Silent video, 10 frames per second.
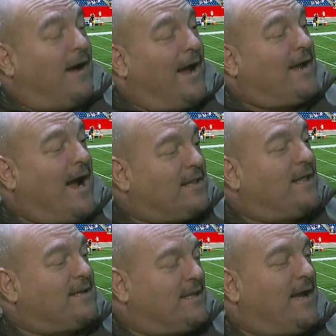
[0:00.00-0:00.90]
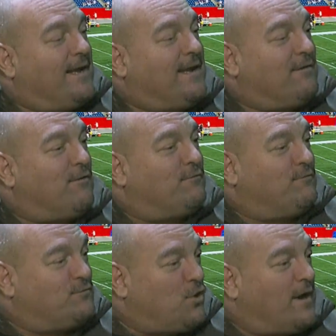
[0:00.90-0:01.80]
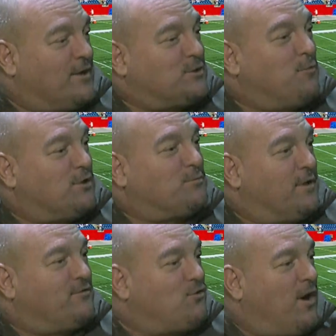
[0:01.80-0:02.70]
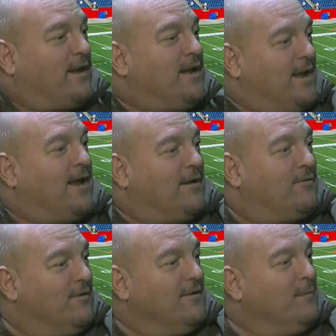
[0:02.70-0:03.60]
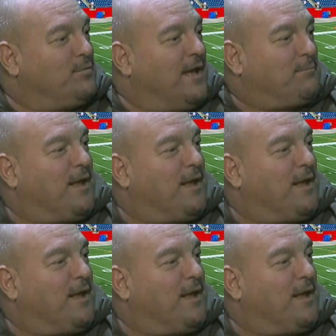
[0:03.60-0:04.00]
I kind of like the idea of talking sports with Johnny and blank.